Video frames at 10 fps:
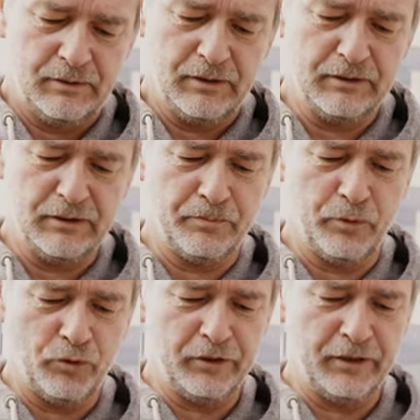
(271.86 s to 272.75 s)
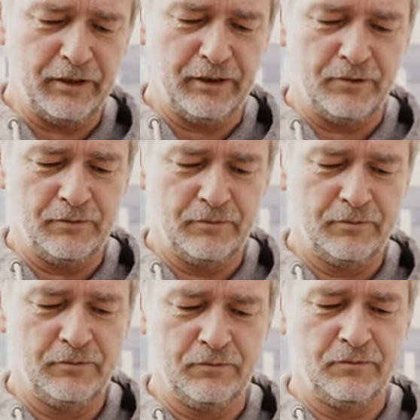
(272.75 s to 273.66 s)
Into the pocket.
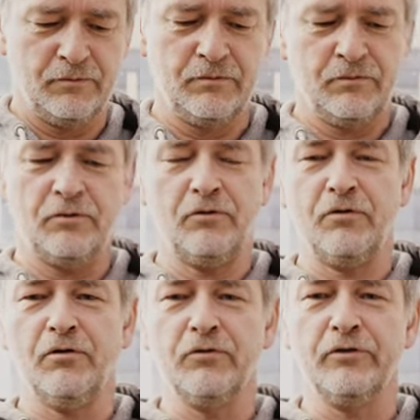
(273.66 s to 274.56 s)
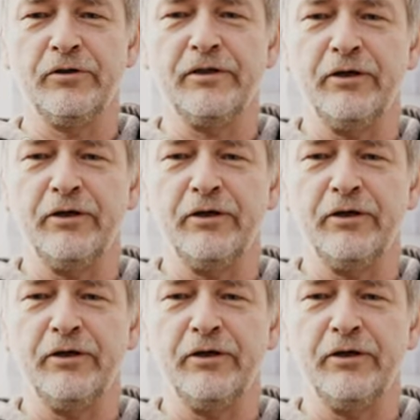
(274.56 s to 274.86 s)
Oh, look